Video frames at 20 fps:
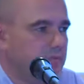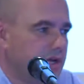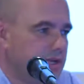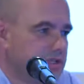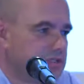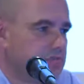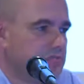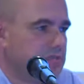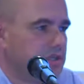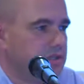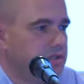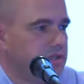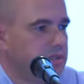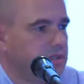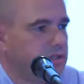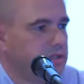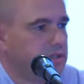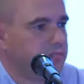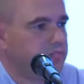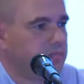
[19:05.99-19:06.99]
mass
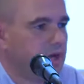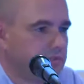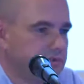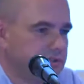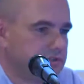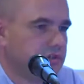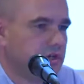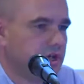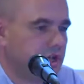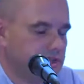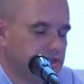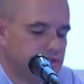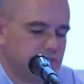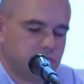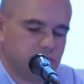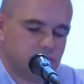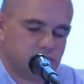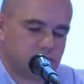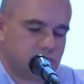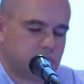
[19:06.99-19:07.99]
media, public
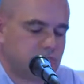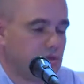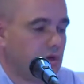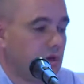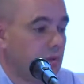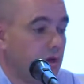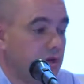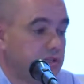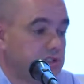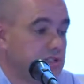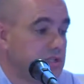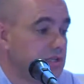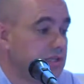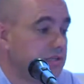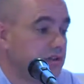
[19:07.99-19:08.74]
relations, and so on. Still